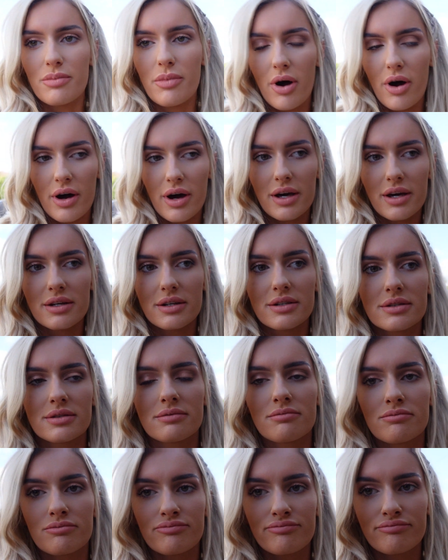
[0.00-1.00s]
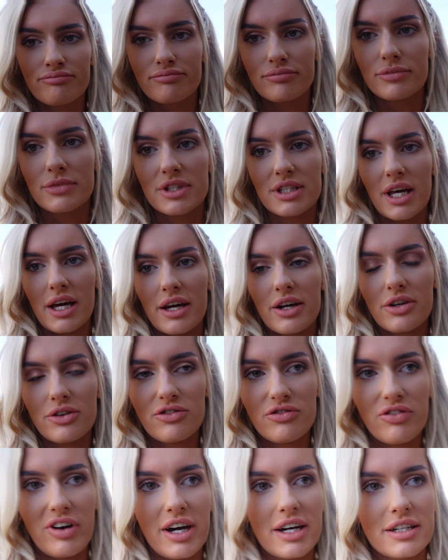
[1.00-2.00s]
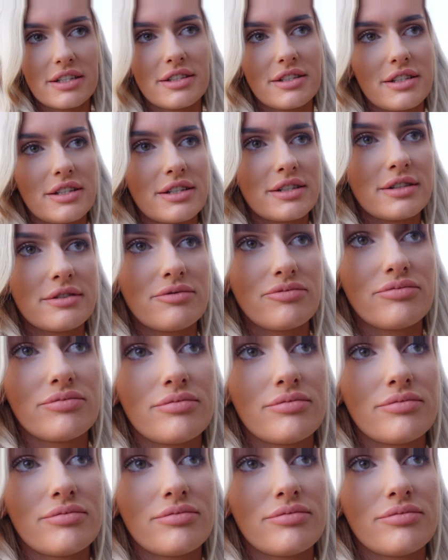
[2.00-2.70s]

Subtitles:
my second vaccine.